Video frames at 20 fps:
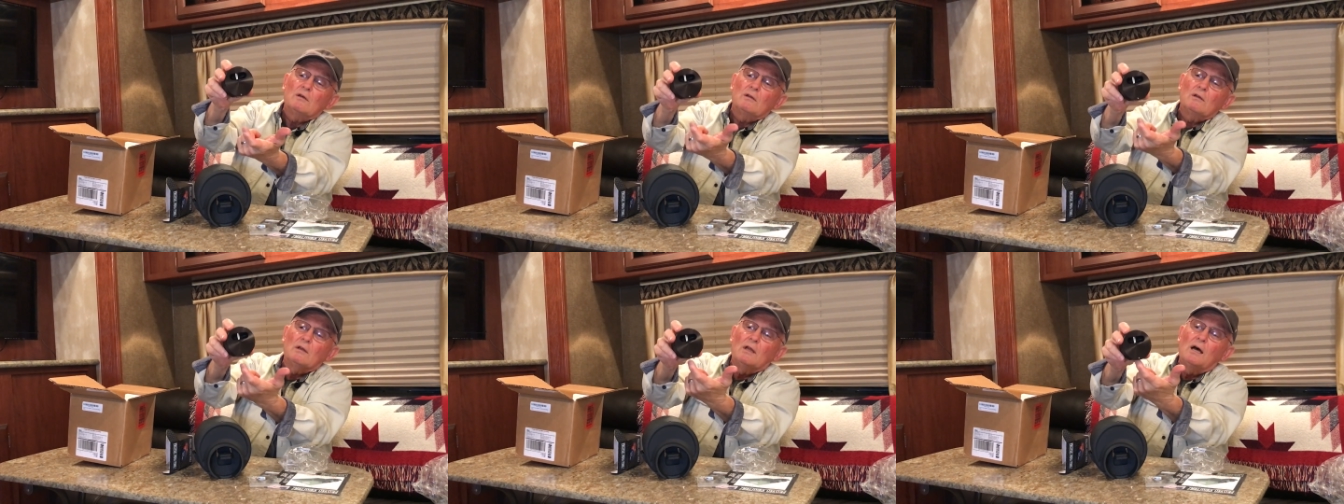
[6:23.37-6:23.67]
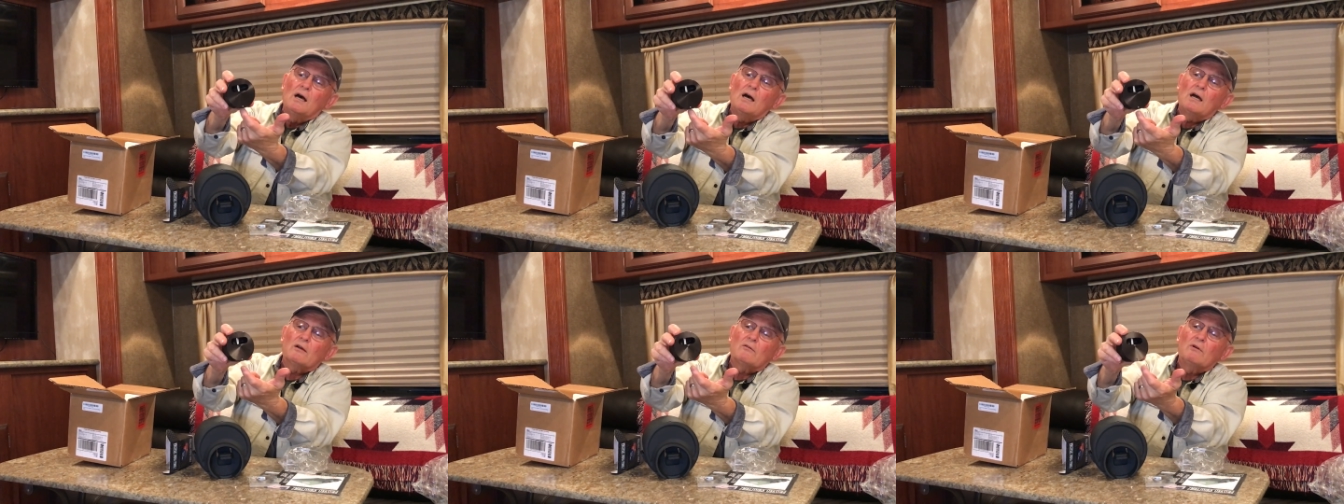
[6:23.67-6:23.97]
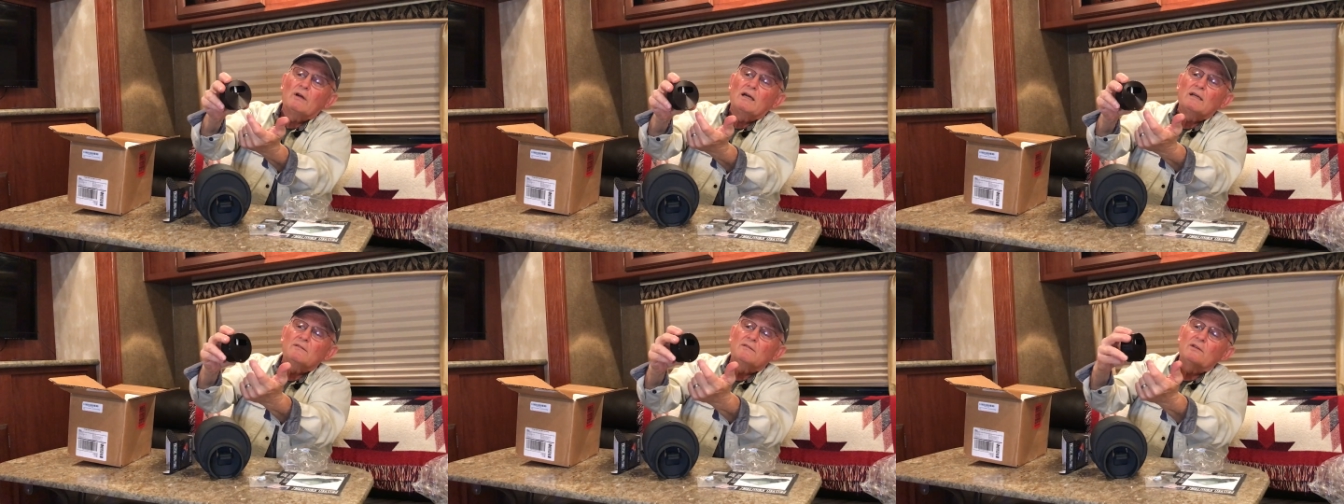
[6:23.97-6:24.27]
lock
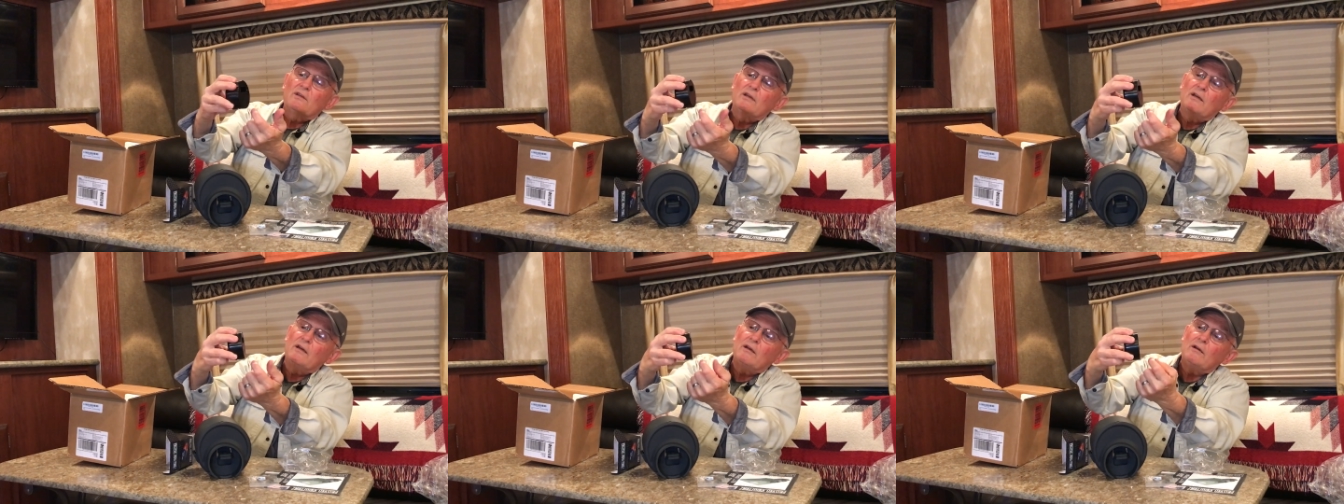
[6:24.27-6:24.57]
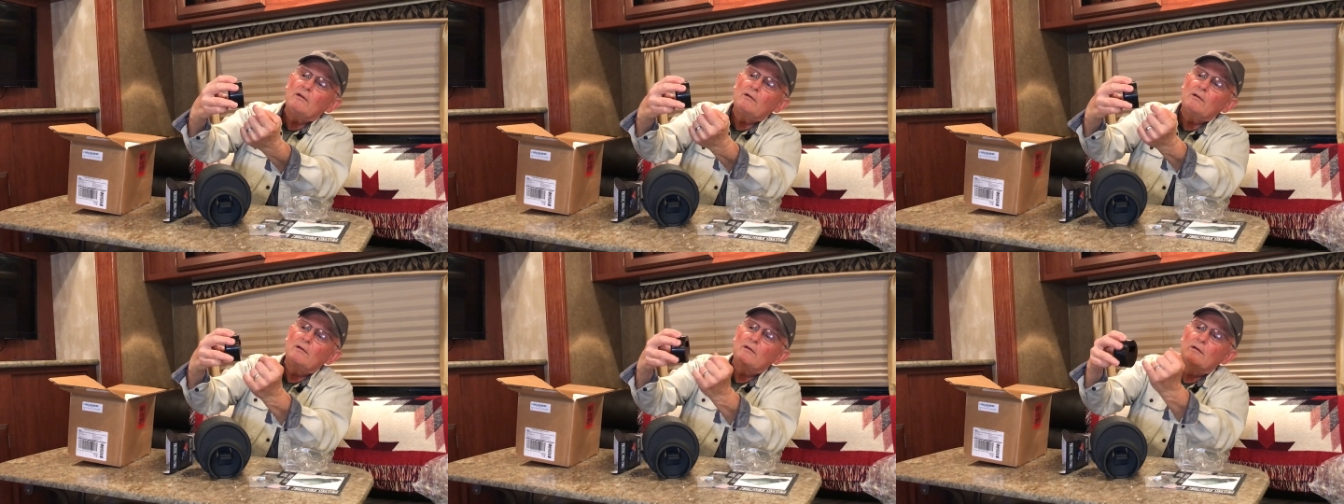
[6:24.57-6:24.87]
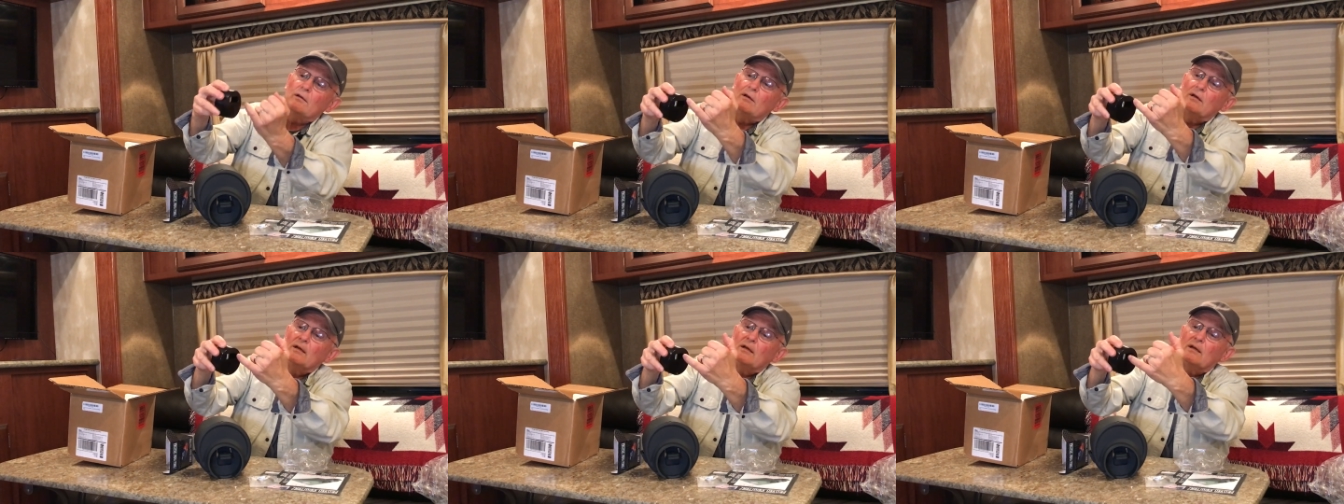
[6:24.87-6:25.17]
right there,
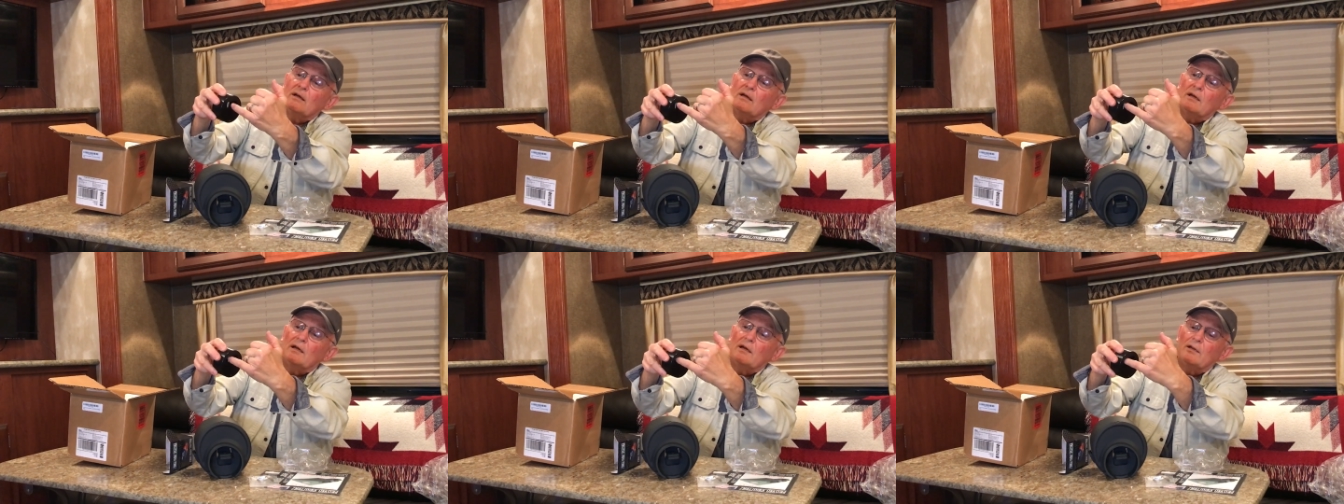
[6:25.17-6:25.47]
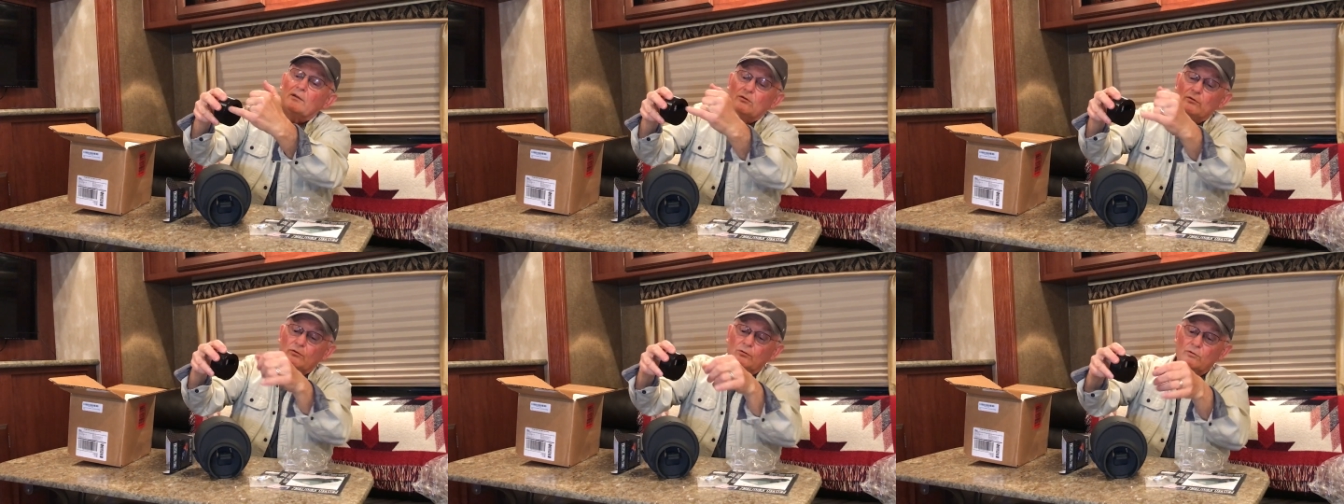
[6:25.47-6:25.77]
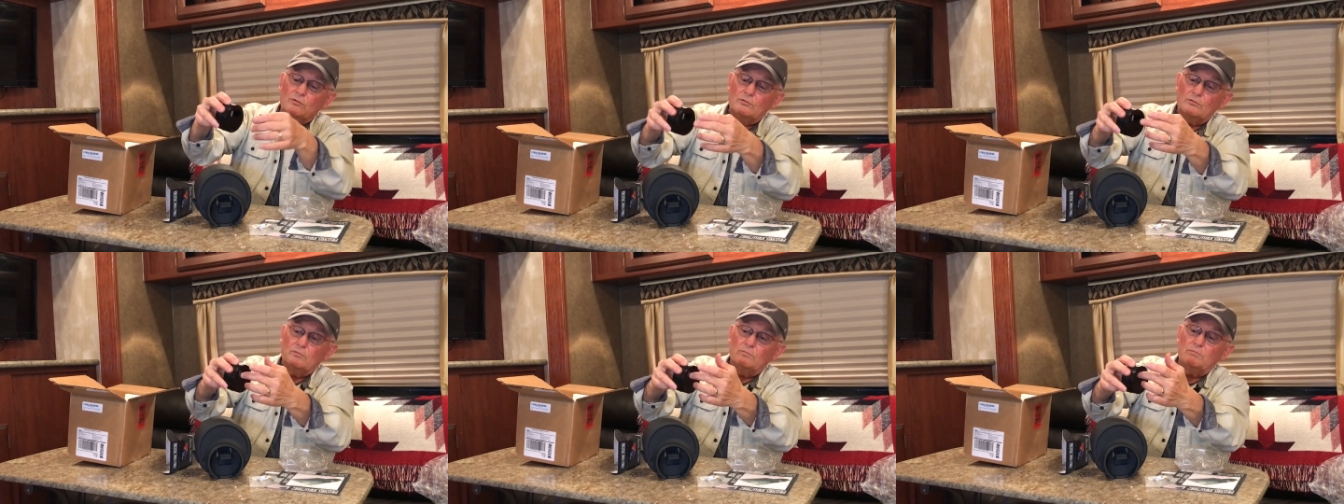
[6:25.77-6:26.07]
and
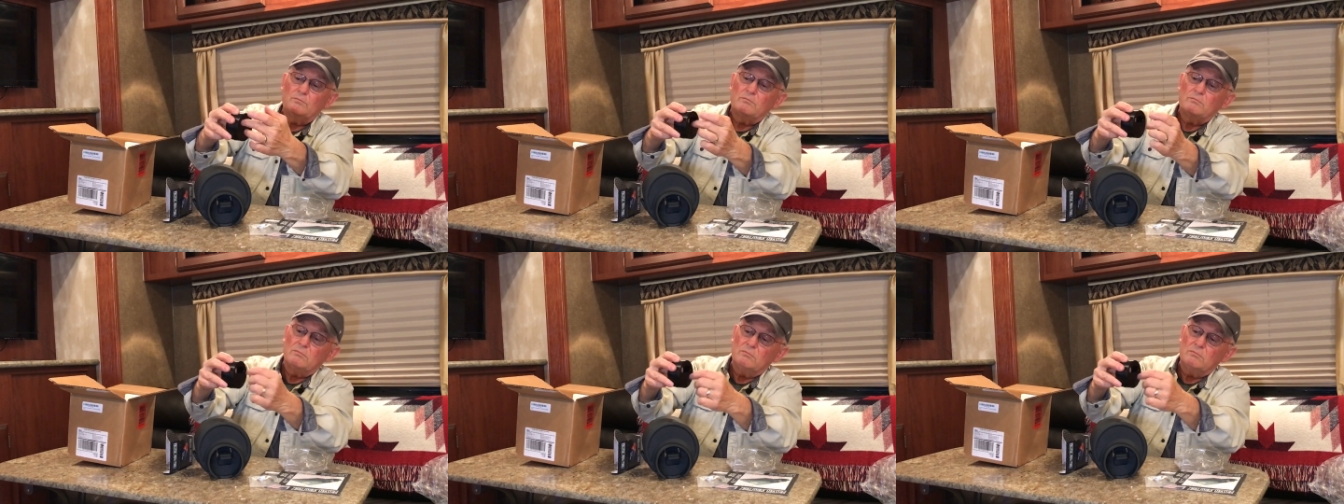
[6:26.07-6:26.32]
your